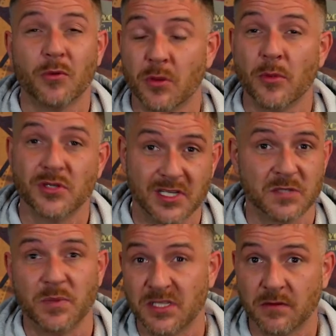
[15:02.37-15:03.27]
one of the most
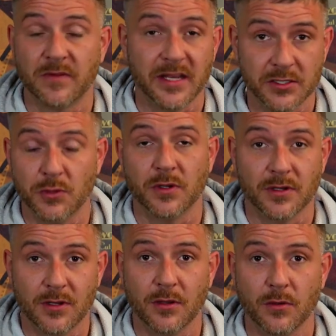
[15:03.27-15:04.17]
expensive things you
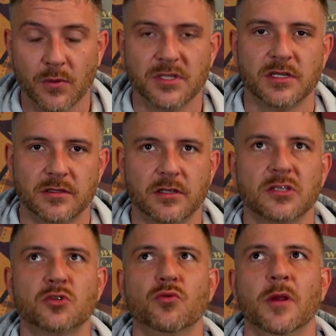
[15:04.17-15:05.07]
can do, which is
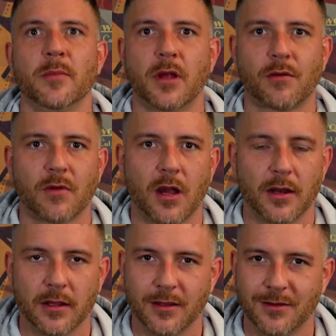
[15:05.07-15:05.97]
extremely
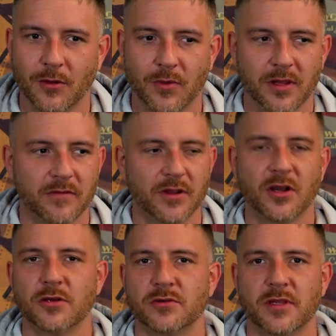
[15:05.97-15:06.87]
ironic. You know, we live in a
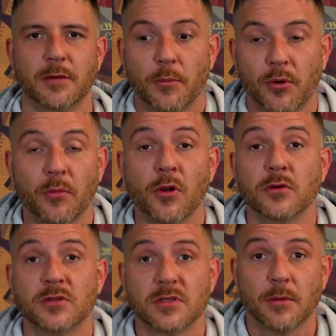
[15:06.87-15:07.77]
country that
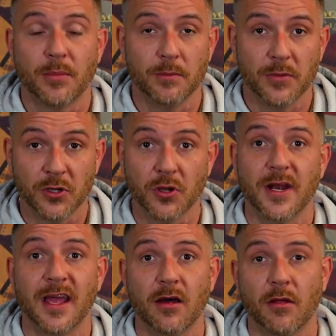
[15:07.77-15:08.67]
promotes
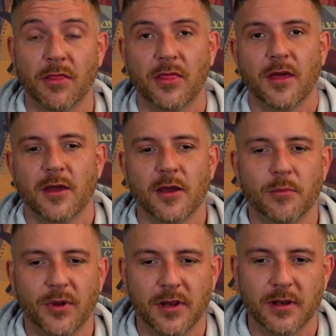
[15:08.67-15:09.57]
good health,
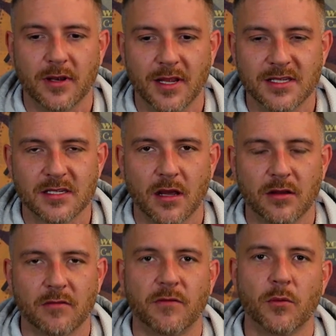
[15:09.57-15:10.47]
but it's
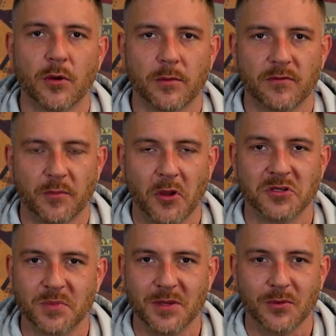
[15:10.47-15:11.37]
unaffordable for
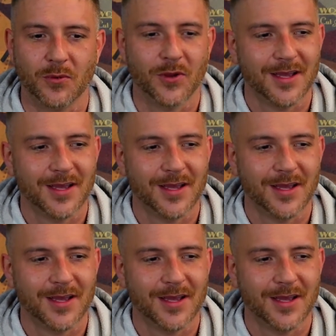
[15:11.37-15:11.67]
most people.